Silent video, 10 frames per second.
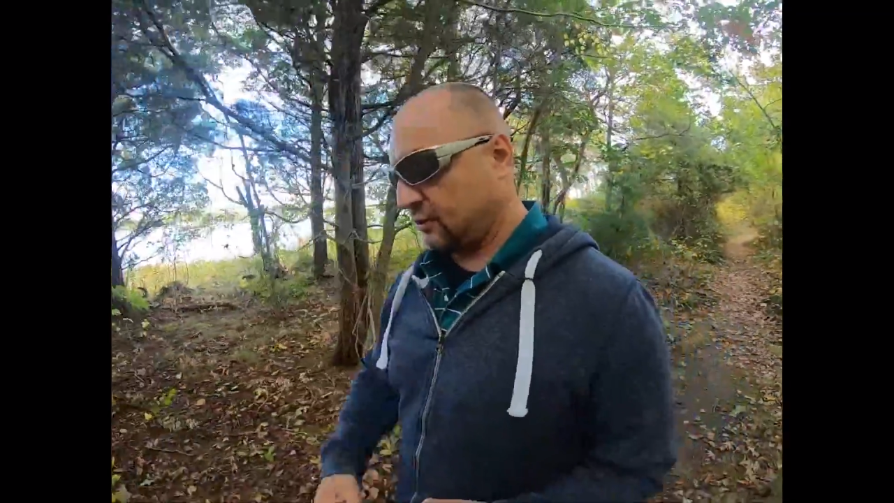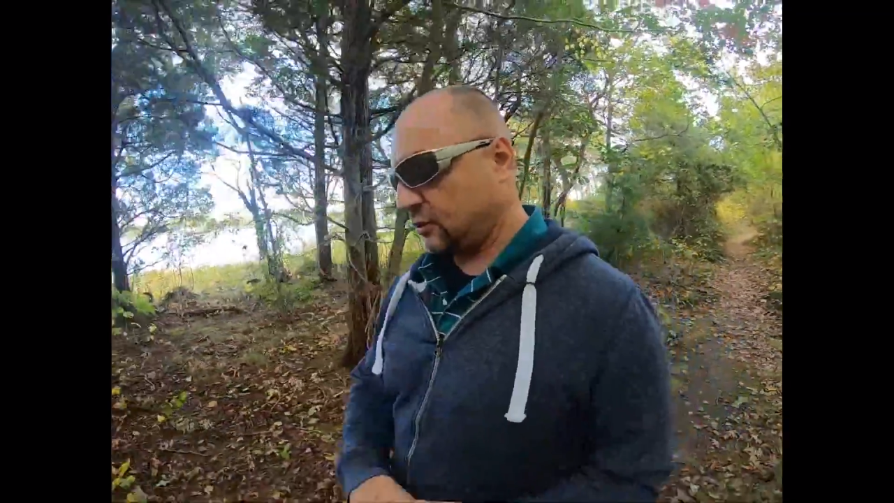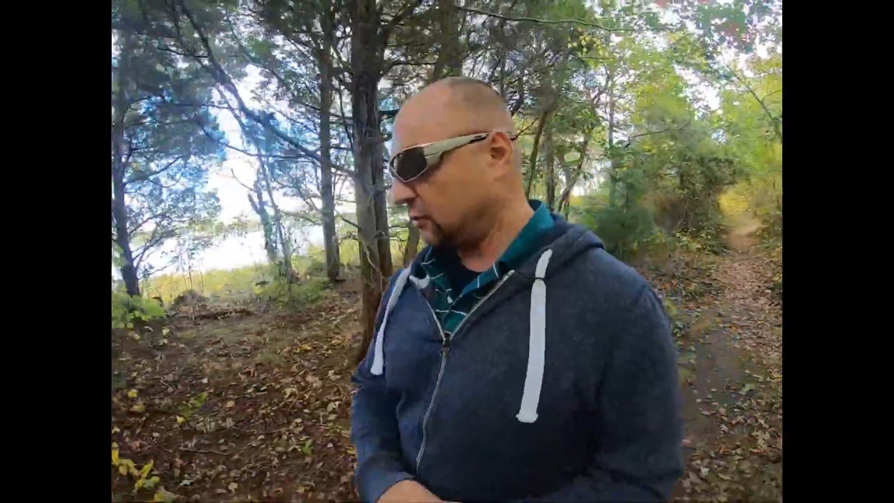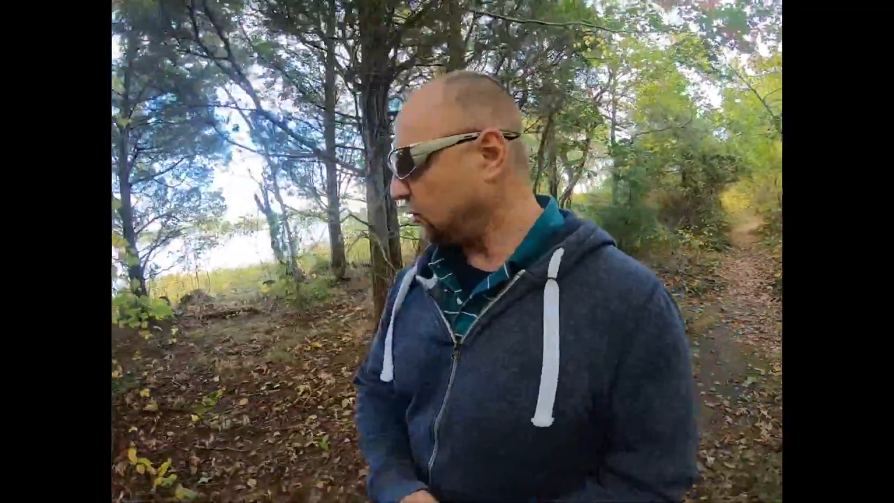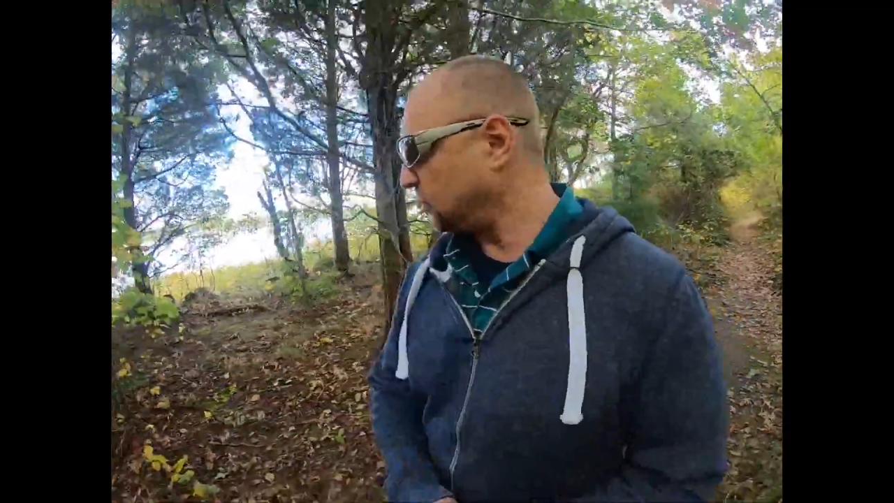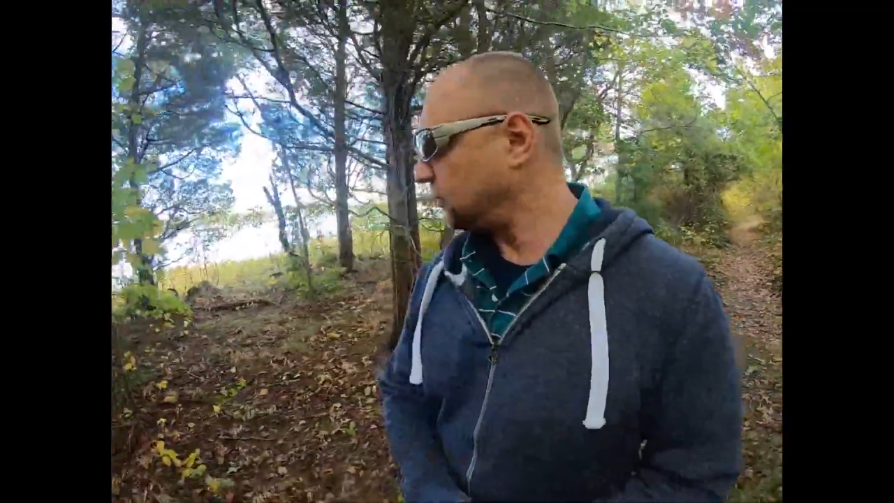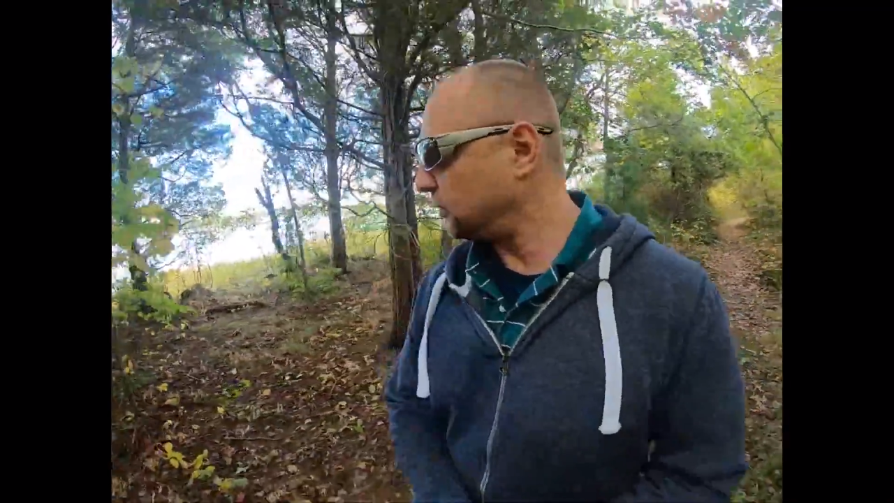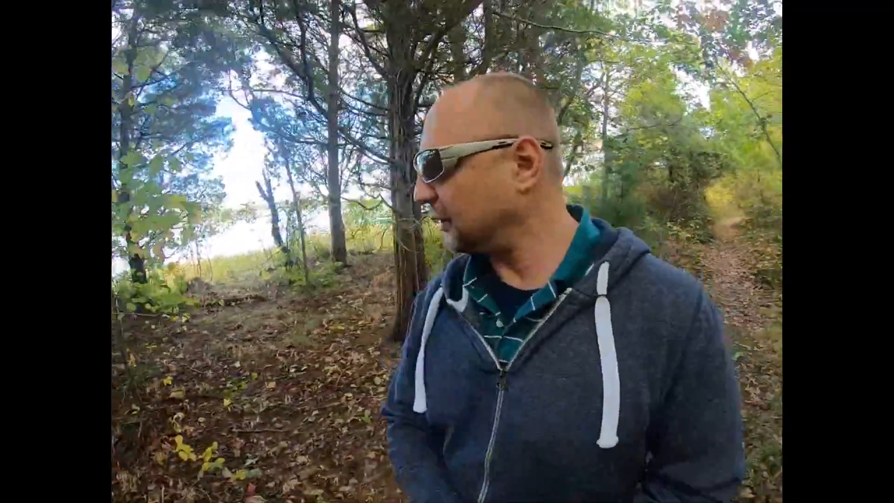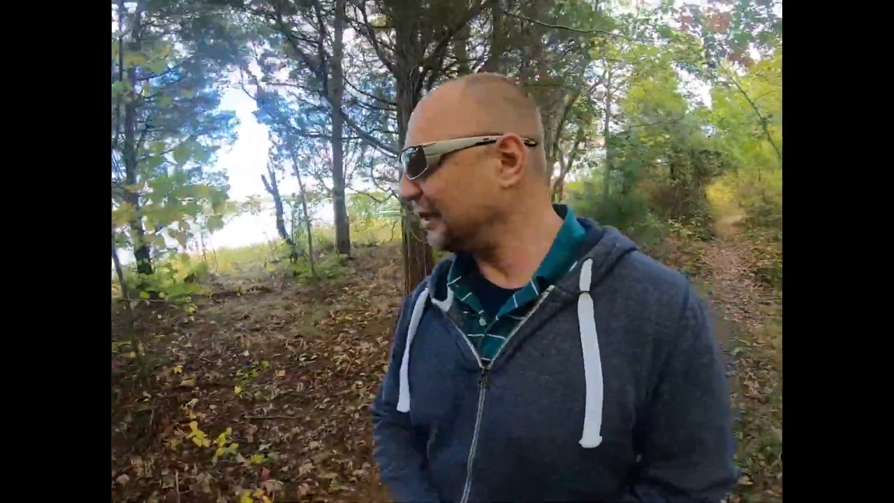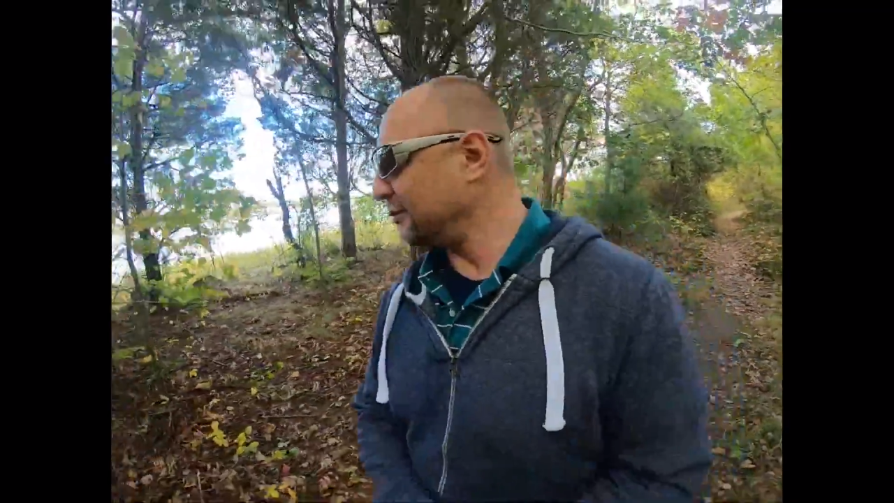still
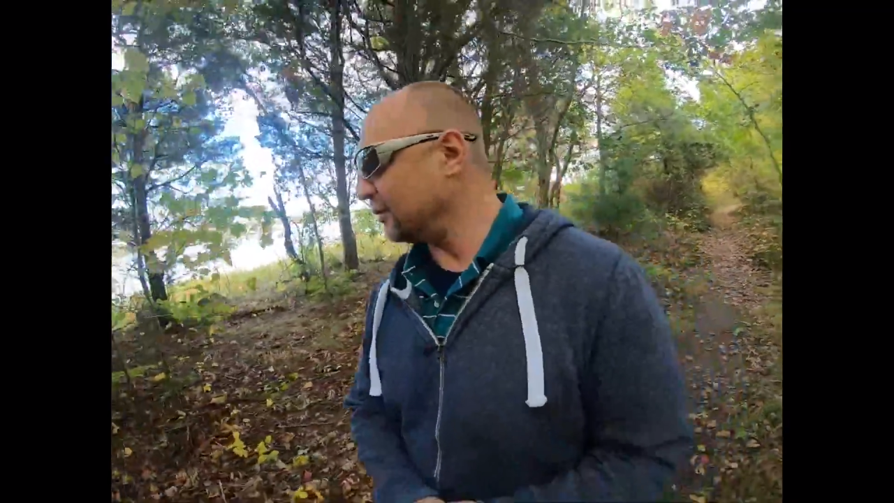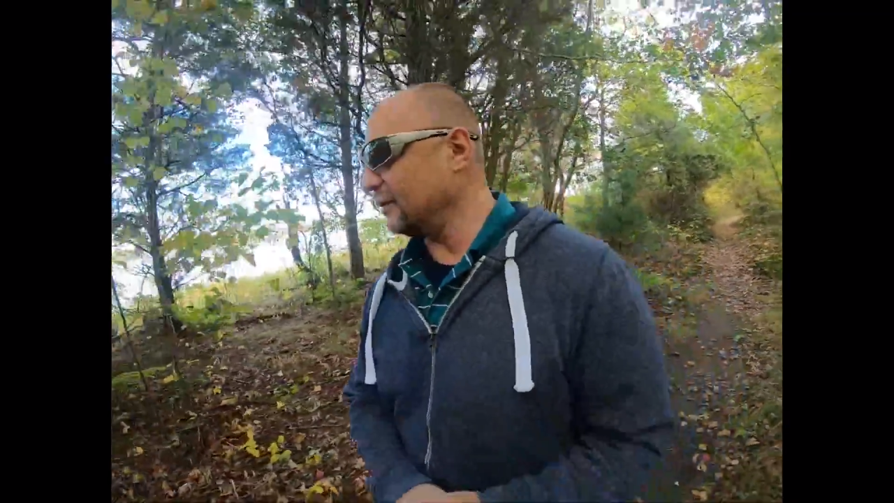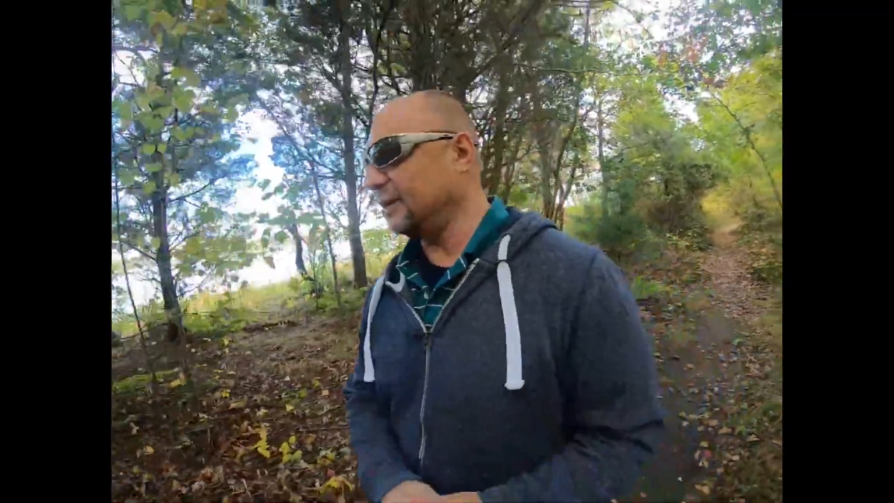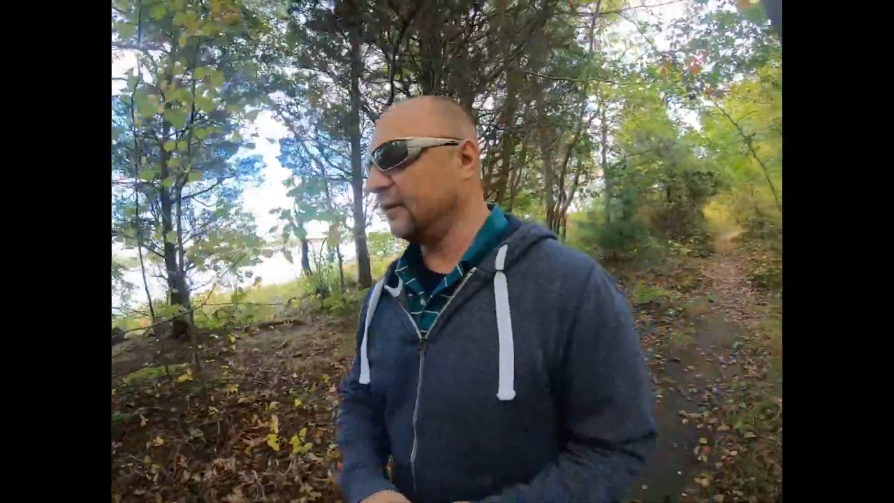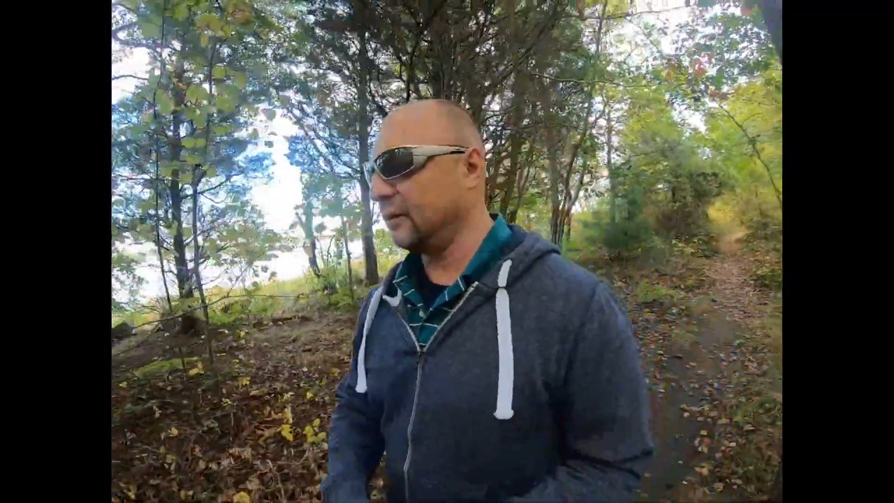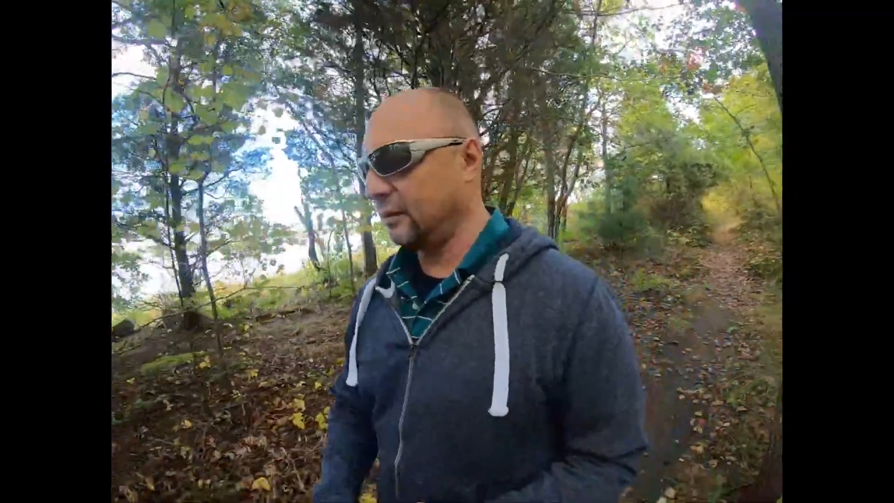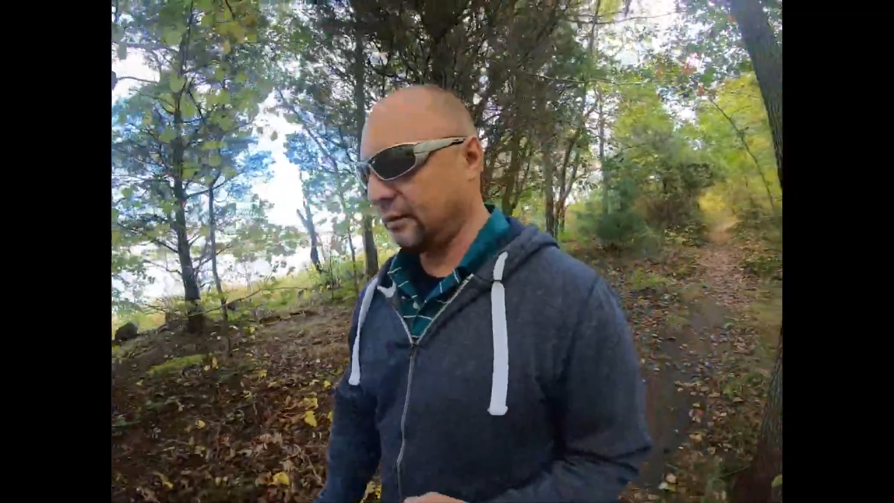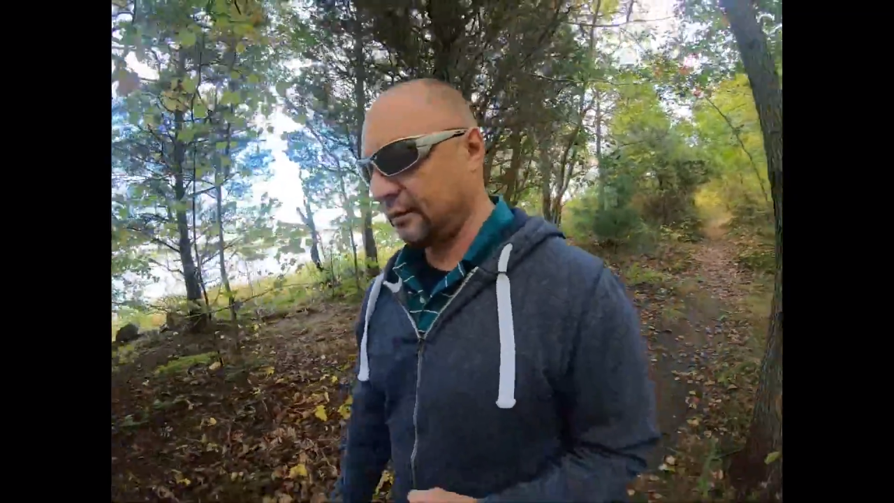lingering there